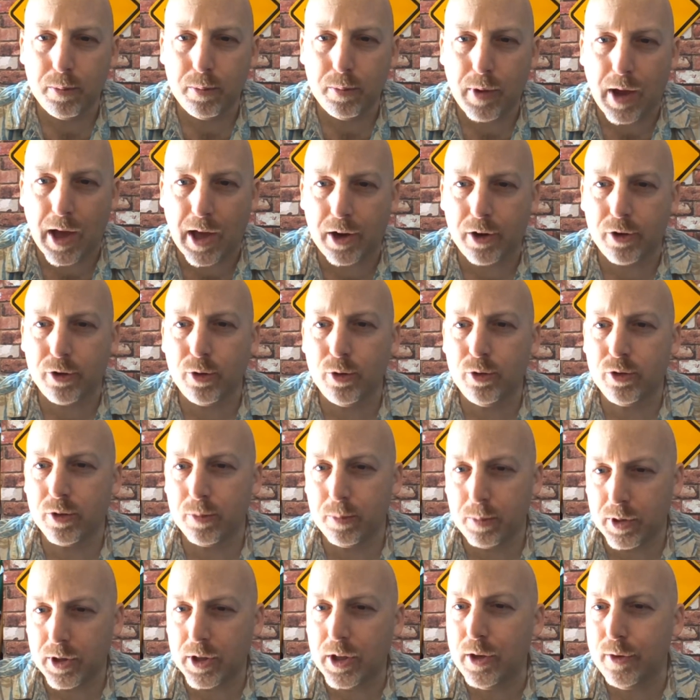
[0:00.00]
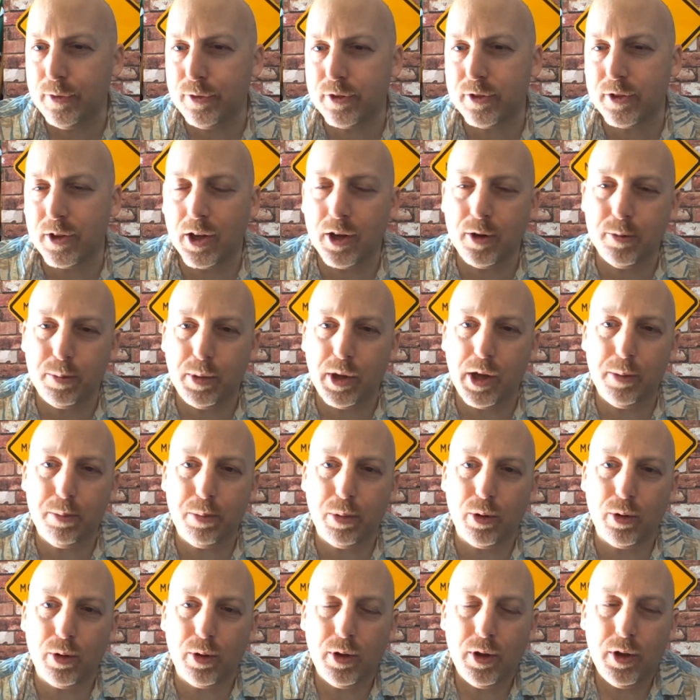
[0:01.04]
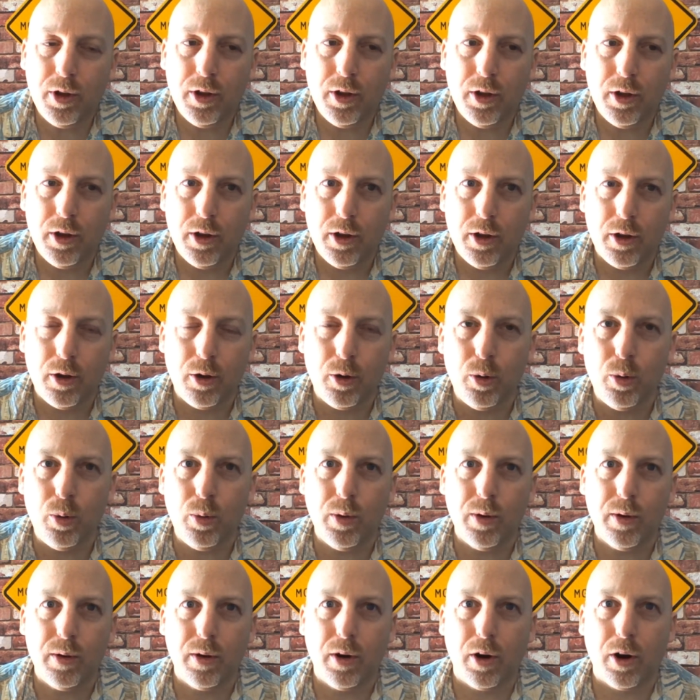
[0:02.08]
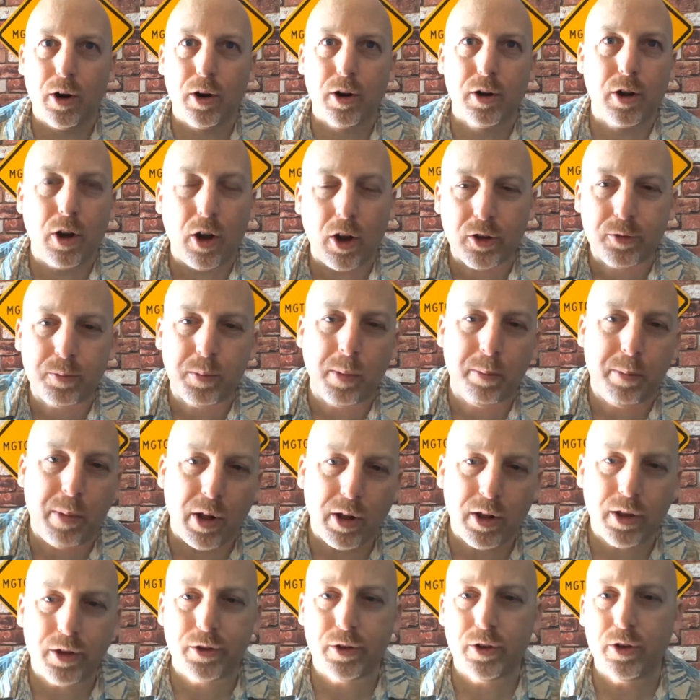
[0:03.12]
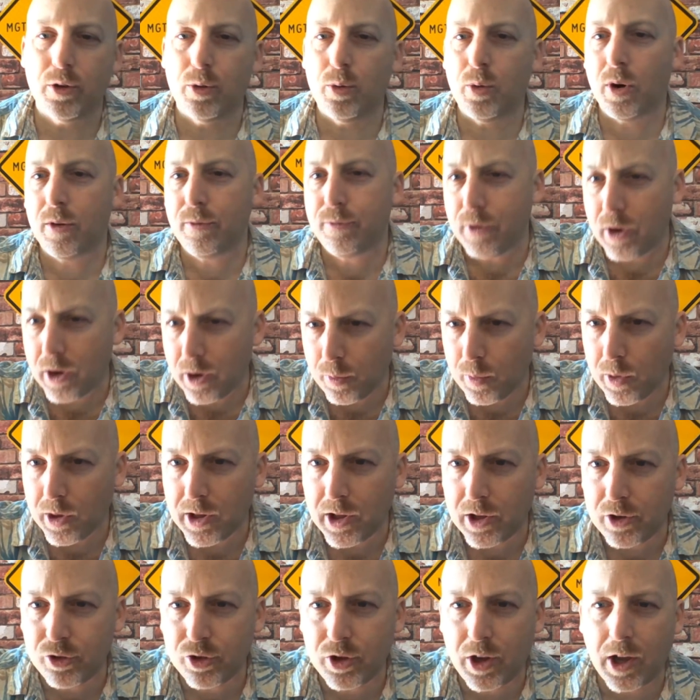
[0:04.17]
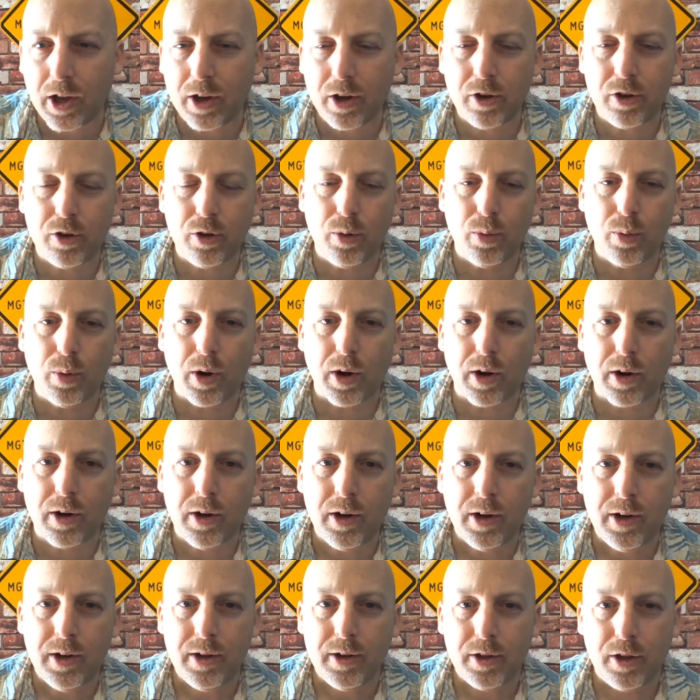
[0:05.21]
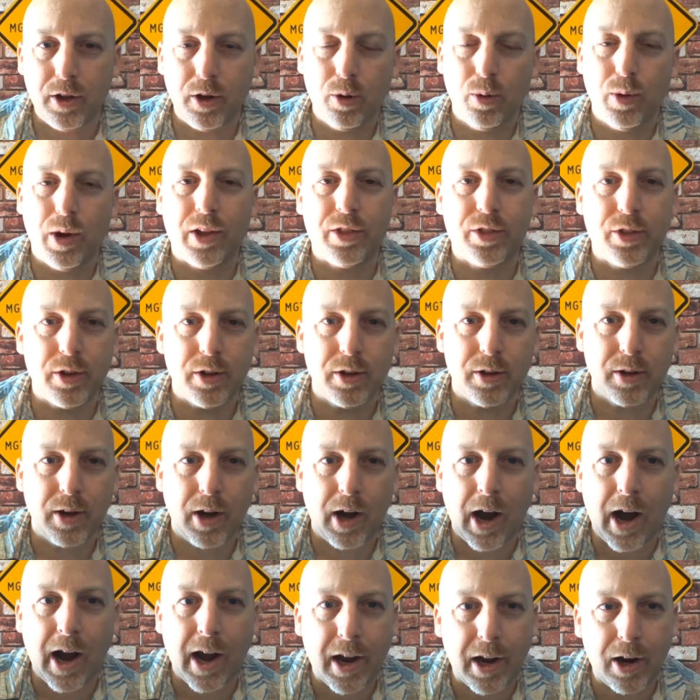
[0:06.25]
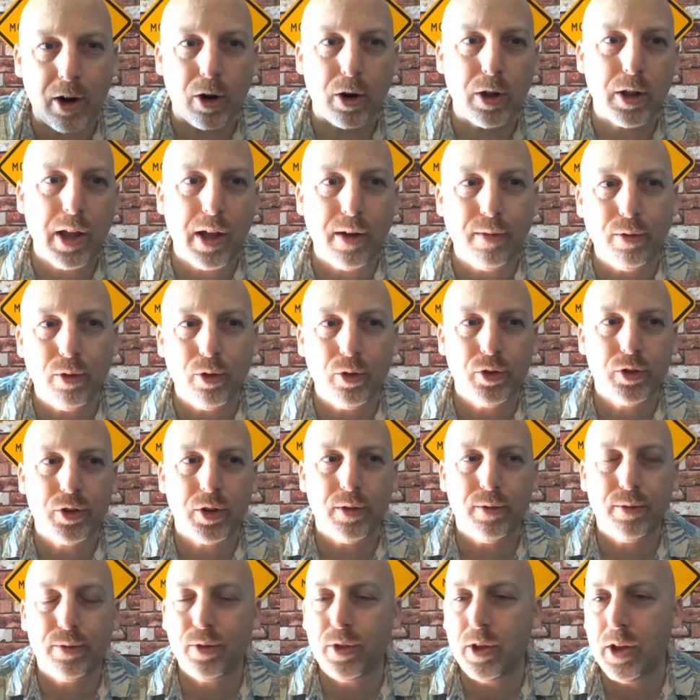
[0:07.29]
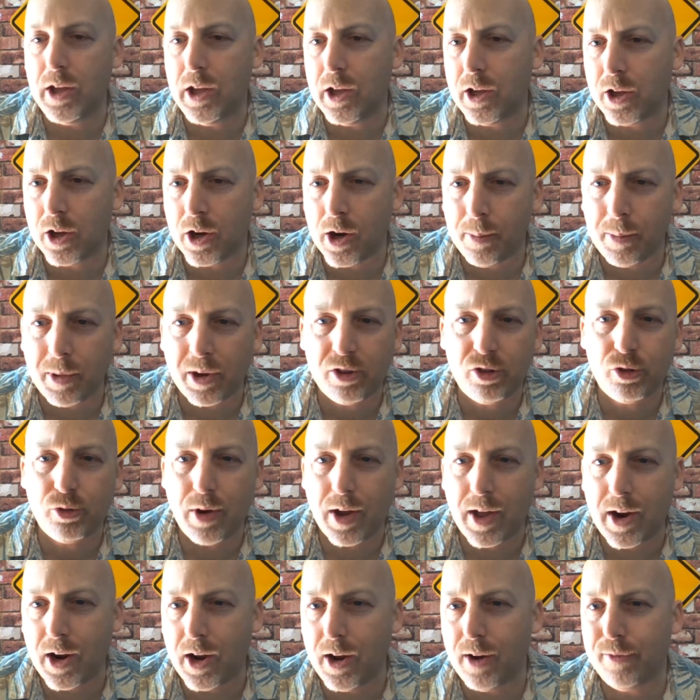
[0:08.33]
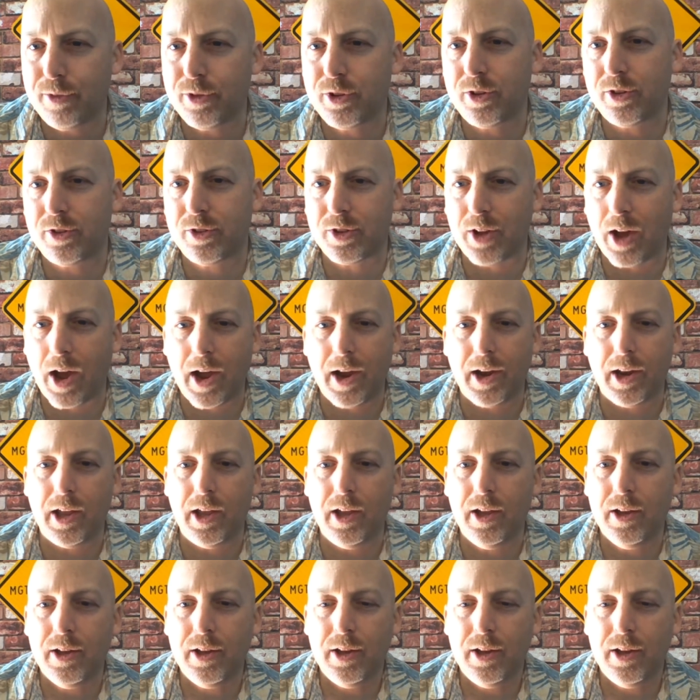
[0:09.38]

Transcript: attitudes and beliefs in people who are cosmopolitan, who are very well educated, who are, you know, at the higher levels of the economic strata of society.